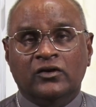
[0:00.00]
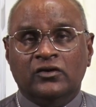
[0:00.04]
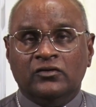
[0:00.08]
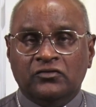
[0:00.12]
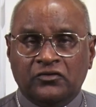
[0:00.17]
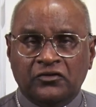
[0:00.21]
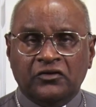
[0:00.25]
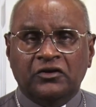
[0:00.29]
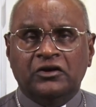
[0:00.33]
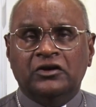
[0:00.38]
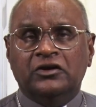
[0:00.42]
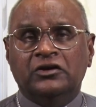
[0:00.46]

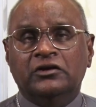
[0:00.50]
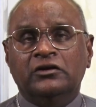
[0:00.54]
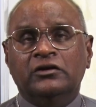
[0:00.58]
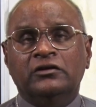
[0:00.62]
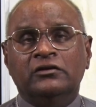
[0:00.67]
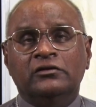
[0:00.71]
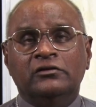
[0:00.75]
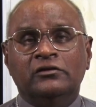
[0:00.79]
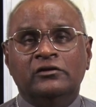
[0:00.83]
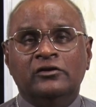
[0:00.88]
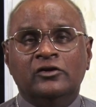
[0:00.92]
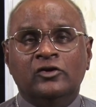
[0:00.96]

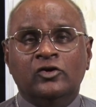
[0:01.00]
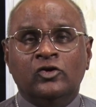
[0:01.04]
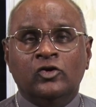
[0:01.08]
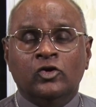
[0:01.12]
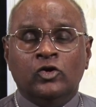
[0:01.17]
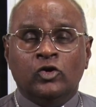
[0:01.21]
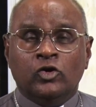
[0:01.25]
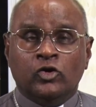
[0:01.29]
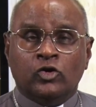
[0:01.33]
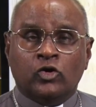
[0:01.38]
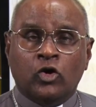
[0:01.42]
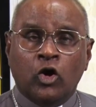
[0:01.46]
Three,
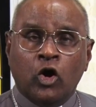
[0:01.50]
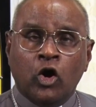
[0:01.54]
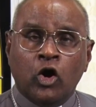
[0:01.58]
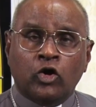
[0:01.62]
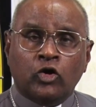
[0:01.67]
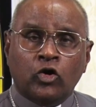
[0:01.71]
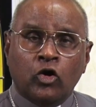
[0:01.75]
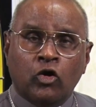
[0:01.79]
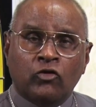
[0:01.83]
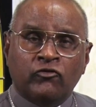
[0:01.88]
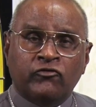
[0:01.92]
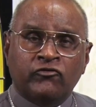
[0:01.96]

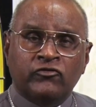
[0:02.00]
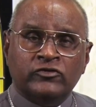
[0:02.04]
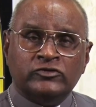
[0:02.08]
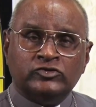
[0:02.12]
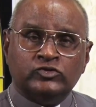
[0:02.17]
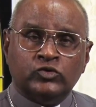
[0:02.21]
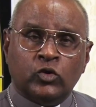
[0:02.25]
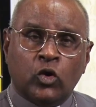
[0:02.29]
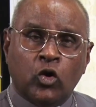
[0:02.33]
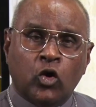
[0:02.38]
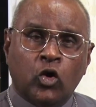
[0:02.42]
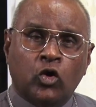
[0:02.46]
God offers
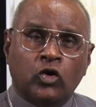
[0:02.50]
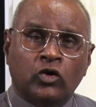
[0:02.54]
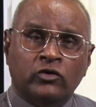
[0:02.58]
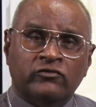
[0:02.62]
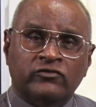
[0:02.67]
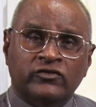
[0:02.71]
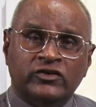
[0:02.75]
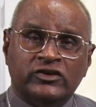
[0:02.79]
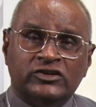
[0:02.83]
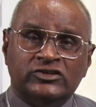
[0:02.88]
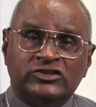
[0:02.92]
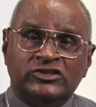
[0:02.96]
to all
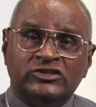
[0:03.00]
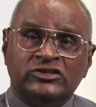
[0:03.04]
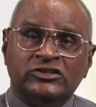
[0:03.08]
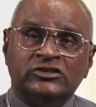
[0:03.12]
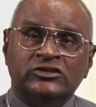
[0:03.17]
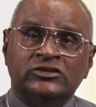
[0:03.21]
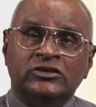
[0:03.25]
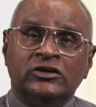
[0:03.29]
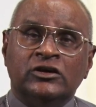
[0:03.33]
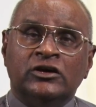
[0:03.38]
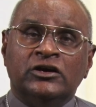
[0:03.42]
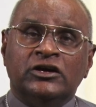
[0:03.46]
of us
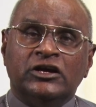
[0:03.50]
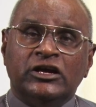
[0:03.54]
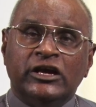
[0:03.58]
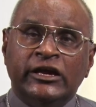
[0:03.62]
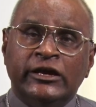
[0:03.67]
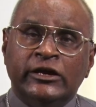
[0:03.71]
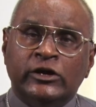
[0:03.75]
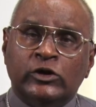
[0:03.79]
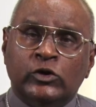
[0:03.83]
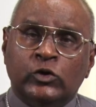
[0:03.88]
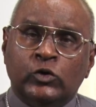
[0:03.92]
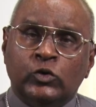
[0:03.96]

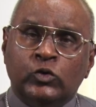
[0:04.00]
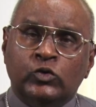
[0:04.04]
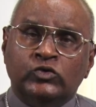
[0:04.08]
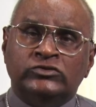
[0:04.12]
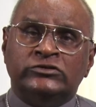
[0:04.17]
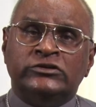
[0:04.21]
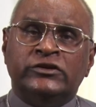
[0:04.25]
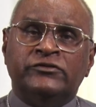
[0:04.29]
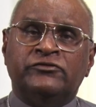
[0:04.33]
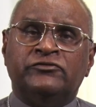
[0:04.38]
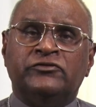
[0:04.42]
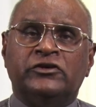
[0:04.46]

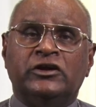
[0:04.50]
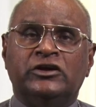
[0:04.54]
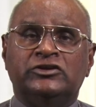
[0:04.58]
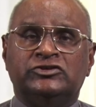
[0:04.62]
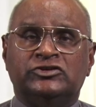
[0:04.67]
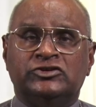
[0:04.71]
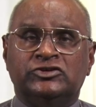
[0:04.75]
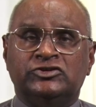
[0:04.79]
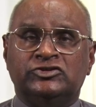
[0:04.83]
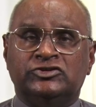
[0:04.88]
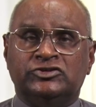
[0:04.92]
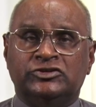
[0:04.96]
inclusive
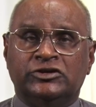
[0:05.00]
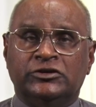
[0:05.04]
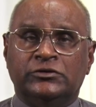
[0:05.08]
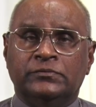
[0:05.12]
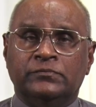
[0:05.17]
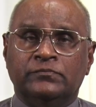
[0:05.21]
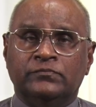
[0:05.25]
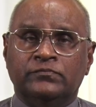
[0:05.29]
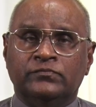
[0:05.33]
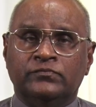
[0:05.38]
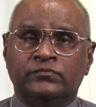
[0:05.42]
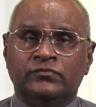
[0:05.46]

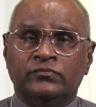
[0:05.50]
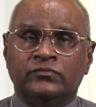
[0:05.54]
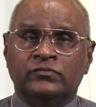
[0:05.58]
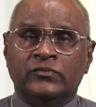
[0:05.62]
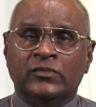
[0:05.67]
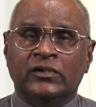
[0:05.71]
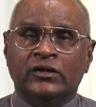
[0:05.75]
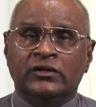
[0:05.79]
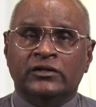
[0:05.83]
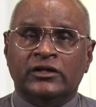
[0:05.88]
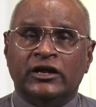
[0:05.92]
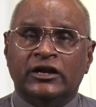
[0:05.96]
relationship
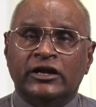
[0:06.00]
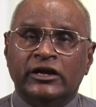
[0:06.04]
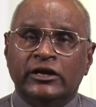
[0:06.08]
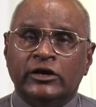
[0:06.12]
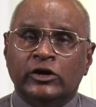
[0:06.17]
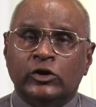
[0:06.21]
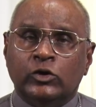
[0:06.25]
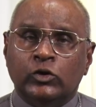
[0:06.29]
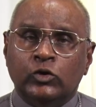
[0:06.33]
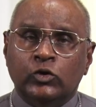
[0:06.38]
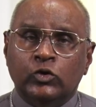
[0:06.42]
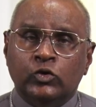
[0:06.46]
that
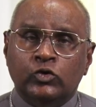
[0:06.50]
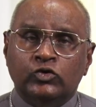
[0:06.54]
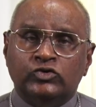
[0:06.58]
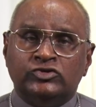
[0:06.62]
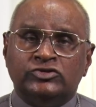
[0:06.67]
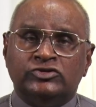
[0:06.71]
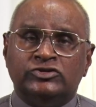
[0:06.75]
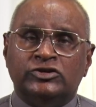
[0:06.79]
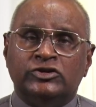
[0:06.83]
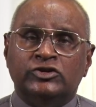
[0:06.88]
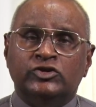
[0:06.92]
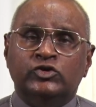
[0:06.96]
includes
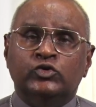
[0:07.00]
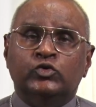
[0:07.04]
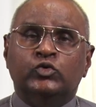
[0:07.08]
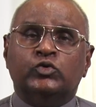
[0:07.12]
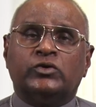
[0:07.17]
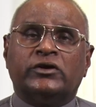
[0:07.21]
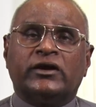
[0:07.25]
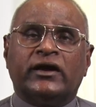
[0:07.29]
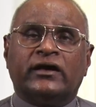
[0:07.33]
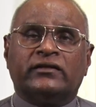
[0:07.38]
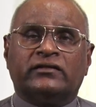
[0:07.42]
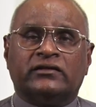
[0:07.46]
the new
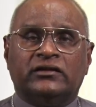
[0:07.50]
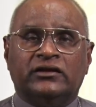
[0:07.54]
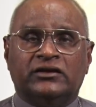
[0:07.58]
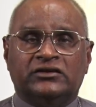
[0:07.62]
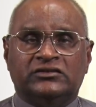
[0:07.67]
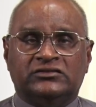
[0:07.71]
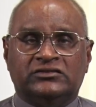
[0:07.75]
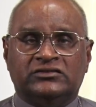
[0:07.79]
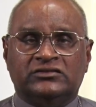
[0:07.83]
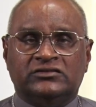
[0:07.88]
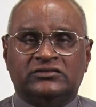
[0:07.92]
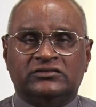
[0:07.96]

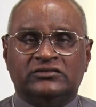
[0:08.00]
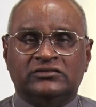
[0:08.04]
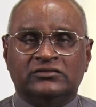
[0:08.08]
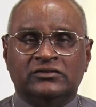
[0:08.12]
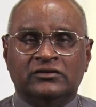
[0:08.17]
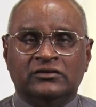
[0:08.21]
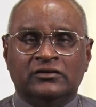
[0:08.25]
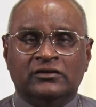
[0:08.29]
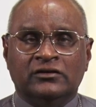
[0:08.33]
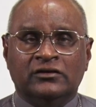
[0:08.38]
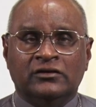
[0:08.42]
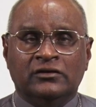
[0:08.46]
Catholics,
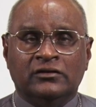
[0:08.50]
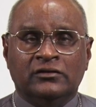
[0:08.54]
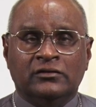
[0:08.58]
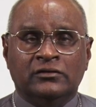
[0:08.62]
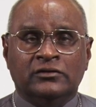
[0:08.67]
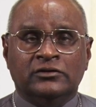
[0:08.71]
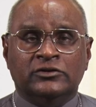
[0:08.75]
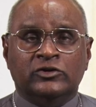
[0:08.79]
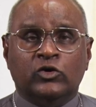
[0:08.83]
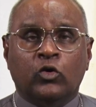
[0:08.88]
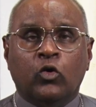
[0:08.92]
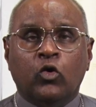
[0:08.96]

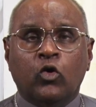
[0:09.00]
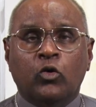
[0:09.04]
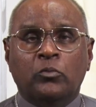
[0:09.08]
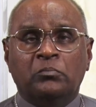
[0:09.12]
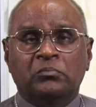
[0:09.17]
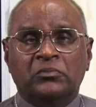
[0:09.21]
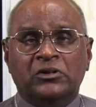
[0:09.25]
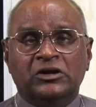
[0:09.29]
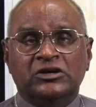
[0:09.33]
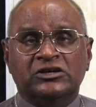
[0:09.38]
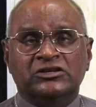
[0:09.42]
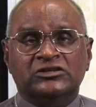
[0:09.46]
the
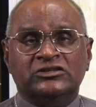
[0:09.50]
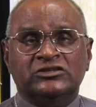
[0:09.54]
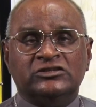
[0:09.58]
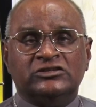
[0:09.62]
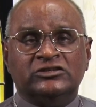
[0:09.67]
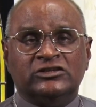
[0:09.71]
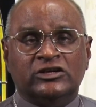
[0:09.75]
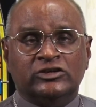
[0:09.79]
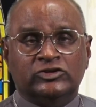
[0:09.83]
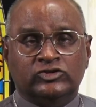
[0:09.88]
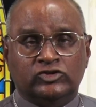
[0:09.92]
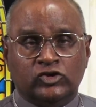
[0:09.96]
homeless,
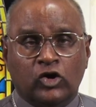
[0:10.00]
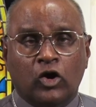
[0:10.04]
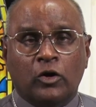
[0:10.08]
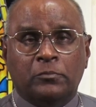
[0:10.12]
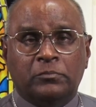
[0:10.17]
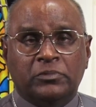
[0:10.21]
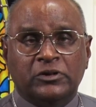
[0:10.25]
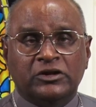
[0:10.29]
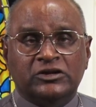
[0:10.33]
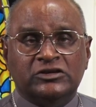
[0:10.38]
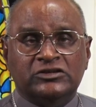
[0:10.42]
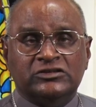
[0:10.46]
the
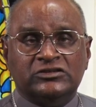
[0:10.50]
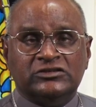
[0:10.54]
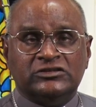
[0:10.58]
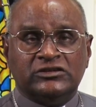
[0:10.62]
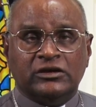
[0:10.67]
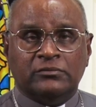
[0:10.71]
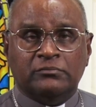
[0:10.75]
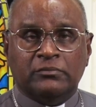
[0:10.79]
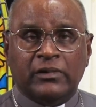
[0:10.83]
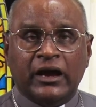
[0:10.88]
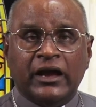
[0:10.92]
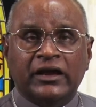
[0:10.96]
jobless,
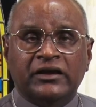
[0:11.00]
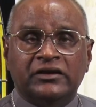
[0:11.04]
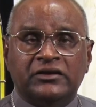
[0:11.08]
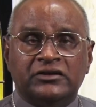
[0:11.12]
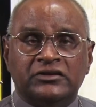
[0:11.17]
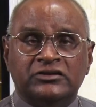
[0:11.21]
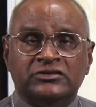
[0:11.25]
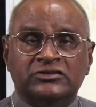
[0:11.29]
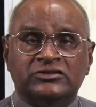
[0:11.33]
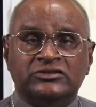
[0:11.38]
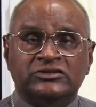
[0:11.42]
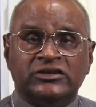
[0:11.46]
the
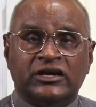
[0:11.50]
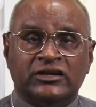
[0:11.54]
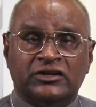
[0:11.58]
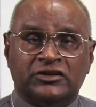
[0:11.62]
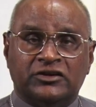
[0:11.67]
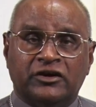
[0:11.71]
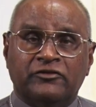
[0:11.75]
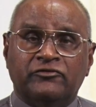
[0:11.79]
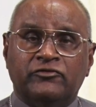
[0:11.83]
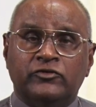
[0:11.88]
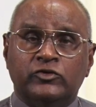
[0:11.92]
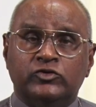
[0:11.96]
migrants and the
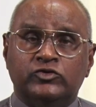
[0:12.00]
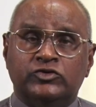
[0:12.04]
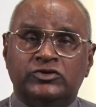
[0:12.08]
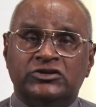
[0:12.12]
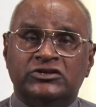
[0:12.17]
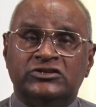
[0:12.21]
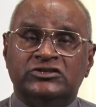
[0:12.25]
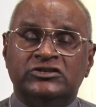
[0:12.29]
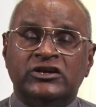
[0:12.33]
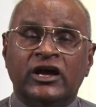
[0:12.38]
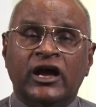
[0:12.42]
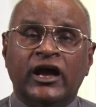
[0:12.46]

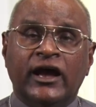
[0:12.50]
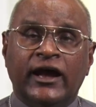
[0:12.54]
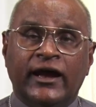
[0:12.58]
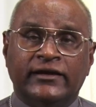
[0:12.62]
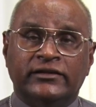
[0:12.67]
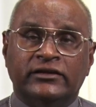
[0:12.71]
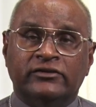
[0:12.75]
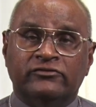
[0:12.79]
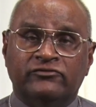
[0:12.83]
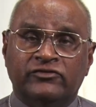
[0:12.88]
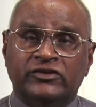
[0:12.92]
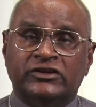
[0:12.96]
refugees
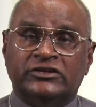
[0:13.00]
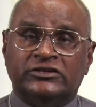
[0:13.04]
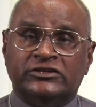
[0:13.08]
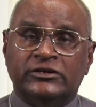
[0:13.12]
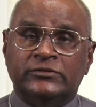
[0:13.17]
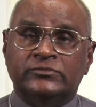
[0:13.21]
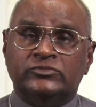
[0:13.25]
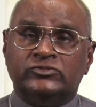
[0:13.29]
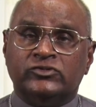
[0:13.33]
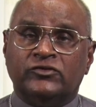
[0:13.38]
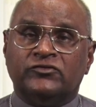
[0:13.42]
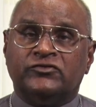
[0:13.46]
and the
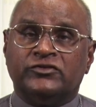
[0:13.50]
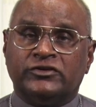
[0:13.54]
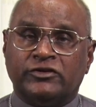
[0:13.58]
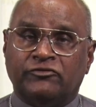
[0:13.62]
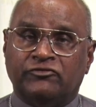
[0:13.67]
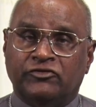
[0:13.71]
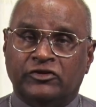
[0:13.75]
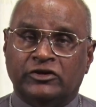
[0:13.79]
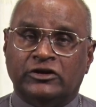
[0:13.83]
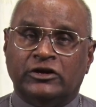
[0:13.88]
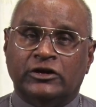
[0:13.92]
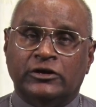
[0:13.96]
victims of
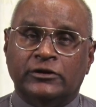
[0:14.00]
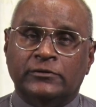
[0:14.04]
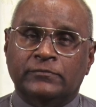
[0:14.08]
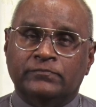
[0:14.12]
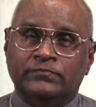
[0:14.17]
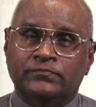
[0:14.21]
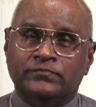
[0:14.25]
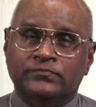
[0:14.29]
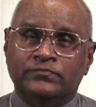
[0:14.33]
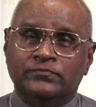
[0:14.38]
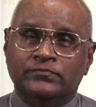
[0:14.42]
trafficking.